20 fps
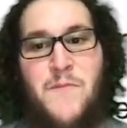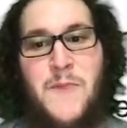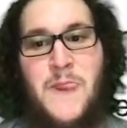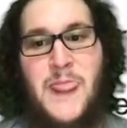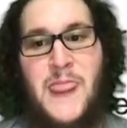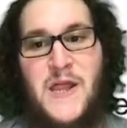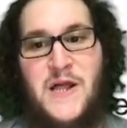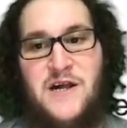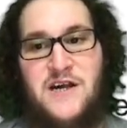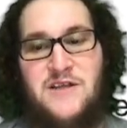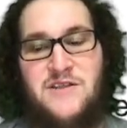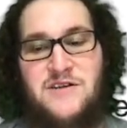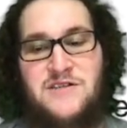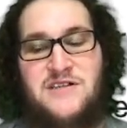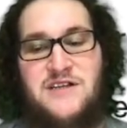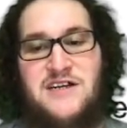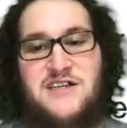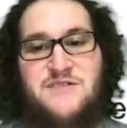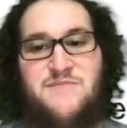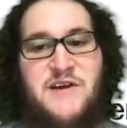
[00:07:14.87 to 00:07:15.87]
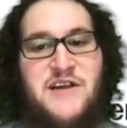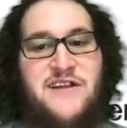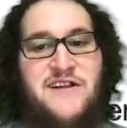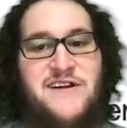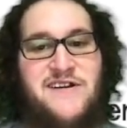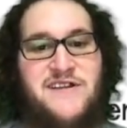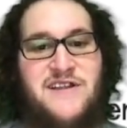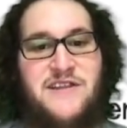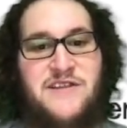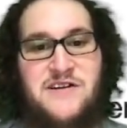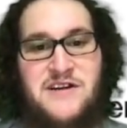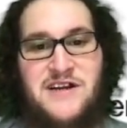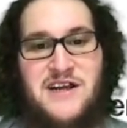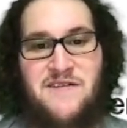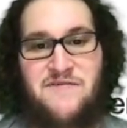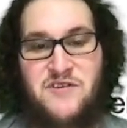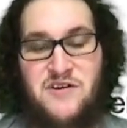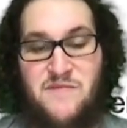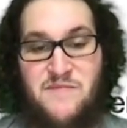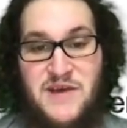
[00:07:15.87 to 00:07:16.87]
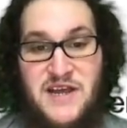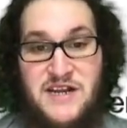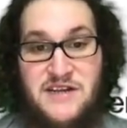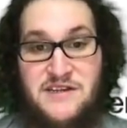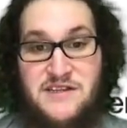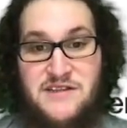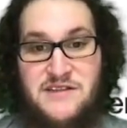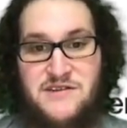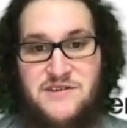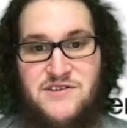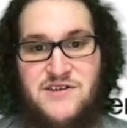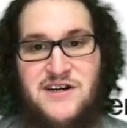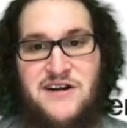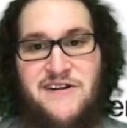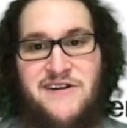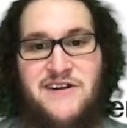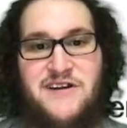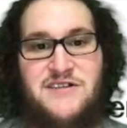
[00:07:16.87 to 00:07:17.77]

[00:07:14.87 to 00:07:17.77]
There's a lot of speculation that they're going to have to abandon the strategy,